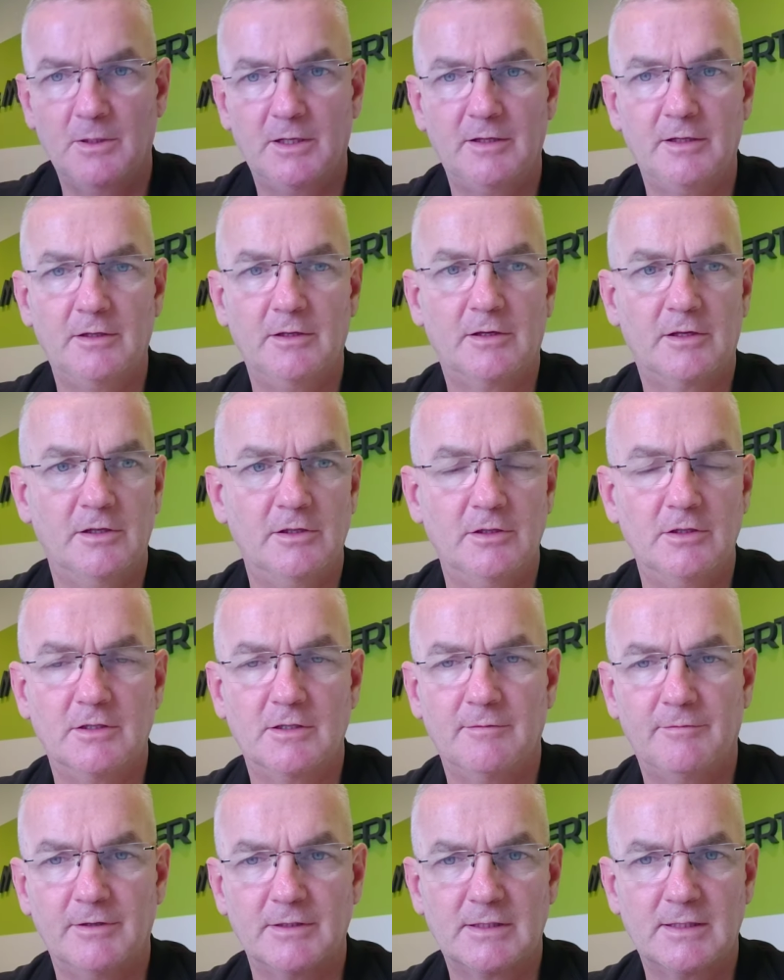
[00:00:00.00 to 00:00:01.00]
whether you can use
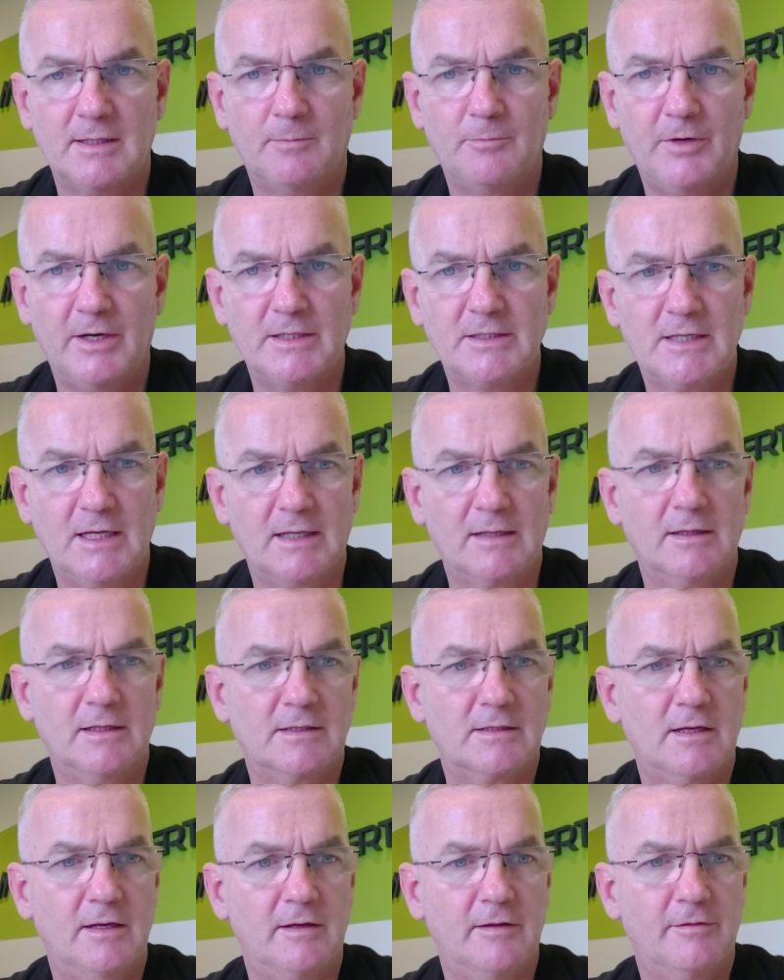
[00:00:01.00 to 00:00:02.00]
it for sub-renting,
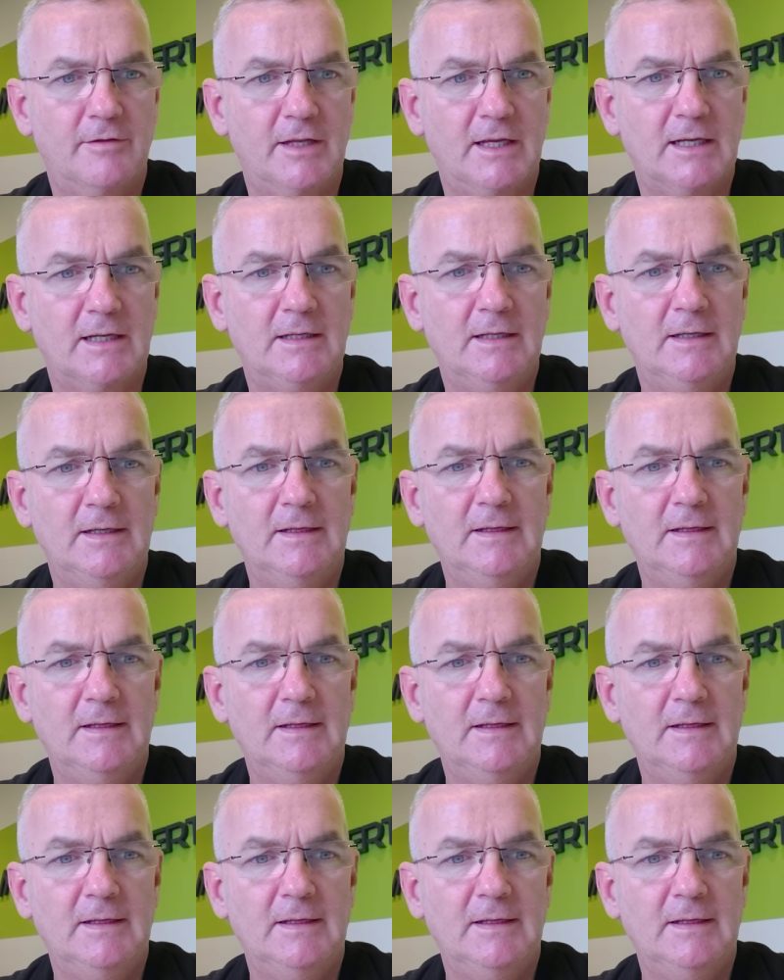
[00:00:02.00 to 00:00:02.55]
this kind of thing.